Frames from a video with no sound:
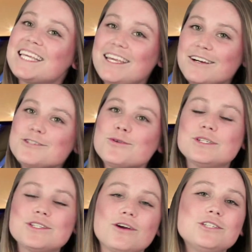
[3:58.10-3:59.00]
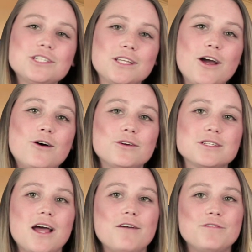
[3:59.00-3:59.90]
geared towards urging the owners
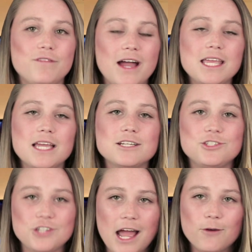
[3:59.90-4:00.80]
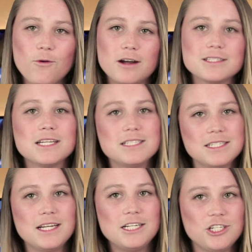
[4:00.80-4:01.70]
of the Vikings, Jaguars, and
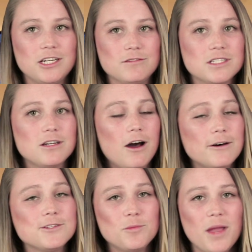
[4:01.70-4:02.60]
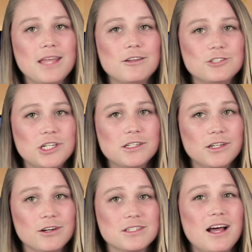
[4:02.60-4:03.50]
City Chiefs to also pay their
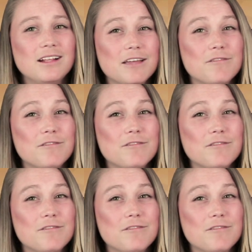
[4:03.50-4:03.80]
cheerleaders a